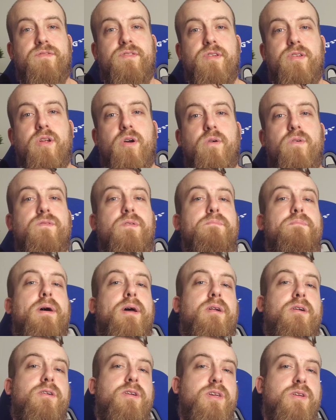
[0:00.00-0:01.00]
you know of a
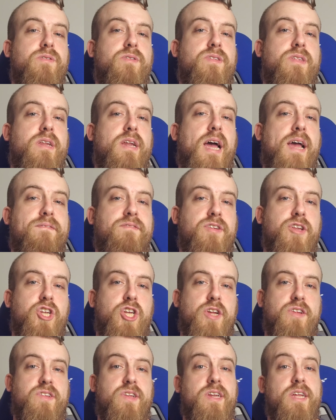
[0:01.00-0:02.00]
better use than I've
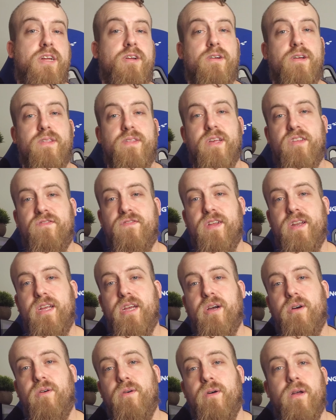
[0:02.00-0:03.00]
suggested here in this
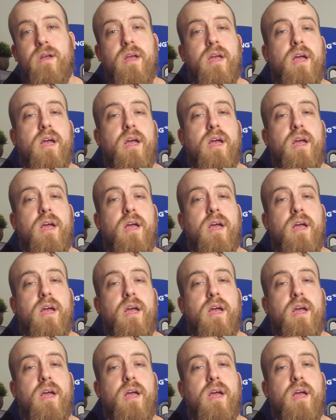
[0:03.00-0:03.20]
video.